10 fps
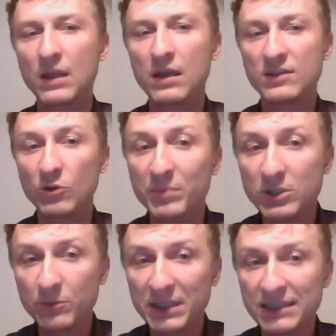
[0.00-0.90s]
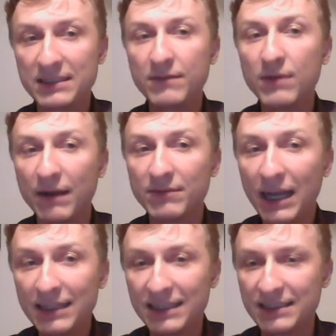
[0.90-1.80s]
So bishop takes d5,
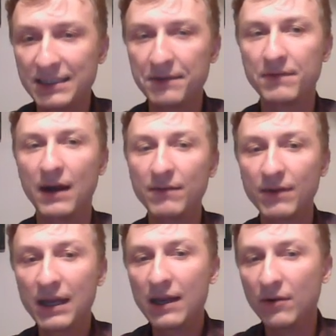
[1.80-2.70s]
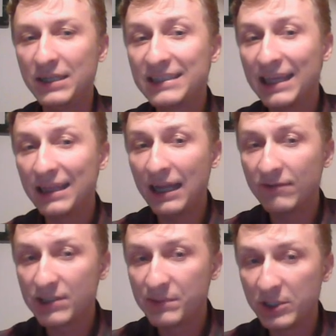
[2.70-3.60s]
knight takes d5. In that line
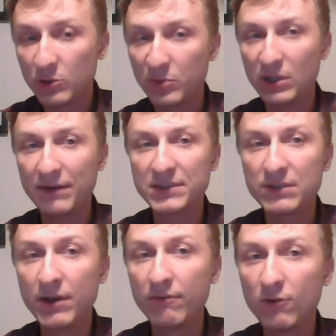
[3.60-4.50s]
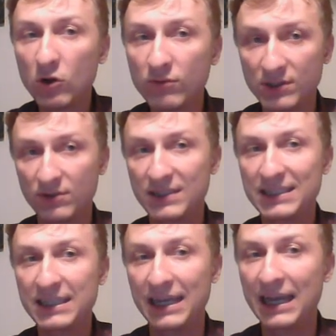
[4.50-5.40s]
with bishop on f3, rook was on
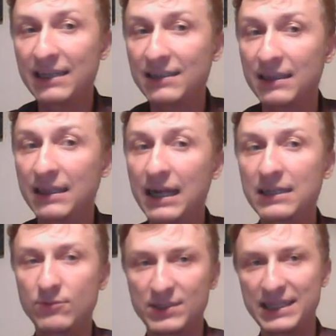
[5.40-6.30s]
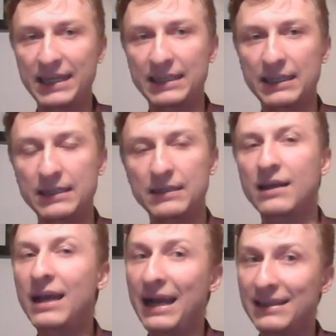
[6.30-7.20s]
c8 and knight was hanging.
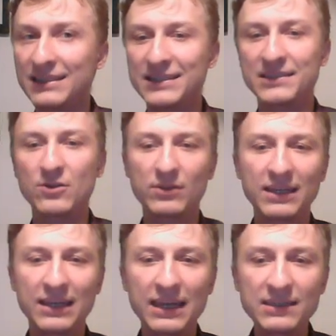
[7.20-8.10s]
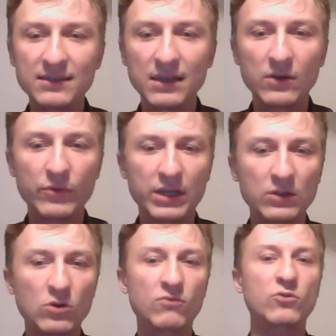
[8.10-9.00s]
And this is not the case. We
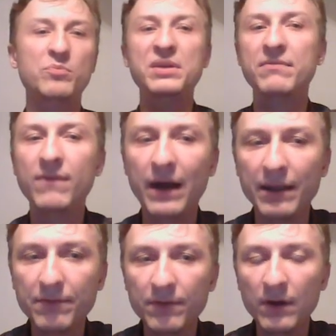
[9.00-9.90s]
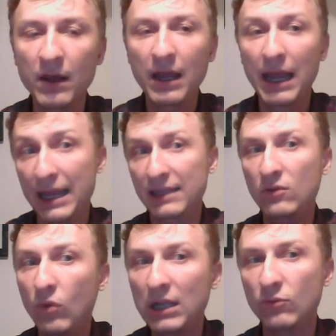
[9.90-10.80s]
can go rook b5
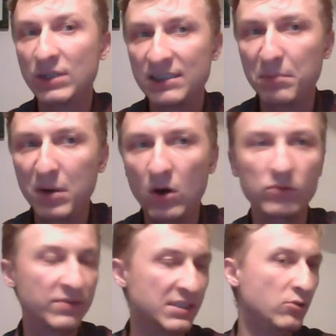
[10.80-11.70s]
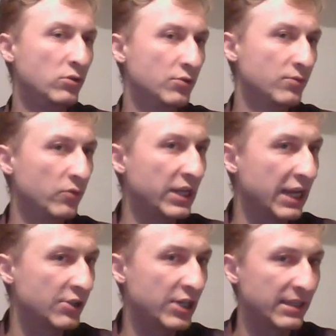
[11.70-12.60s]
and white wins a pawn with good
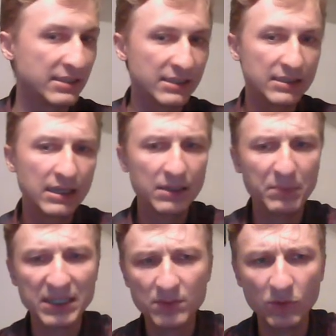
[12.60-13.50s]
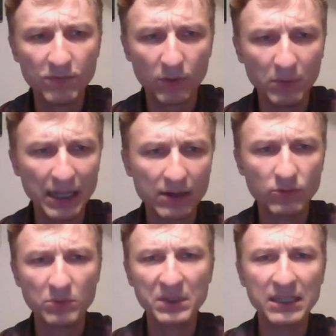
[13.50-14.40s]
winning chances. Best move for black
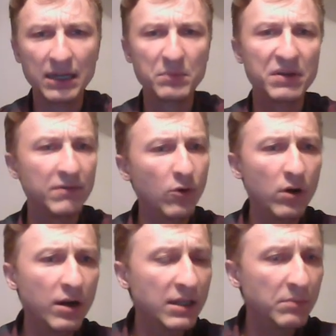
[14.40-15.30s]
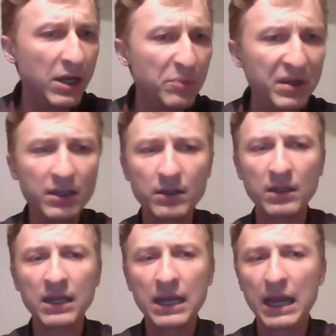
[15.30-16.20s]
would be knight b4, in my opinion.
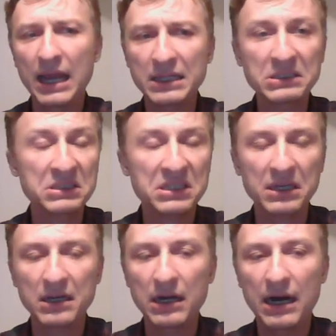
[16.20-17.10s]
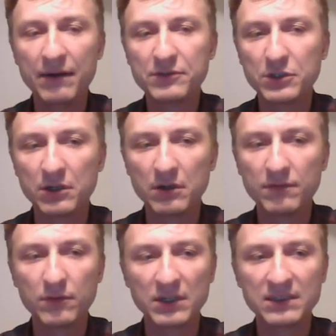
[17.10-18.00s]
And after,
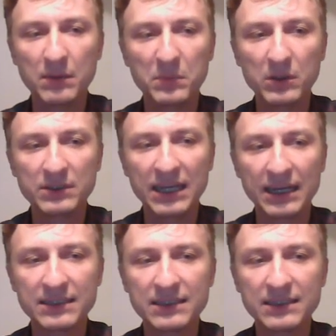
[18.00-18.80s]
for example, takes,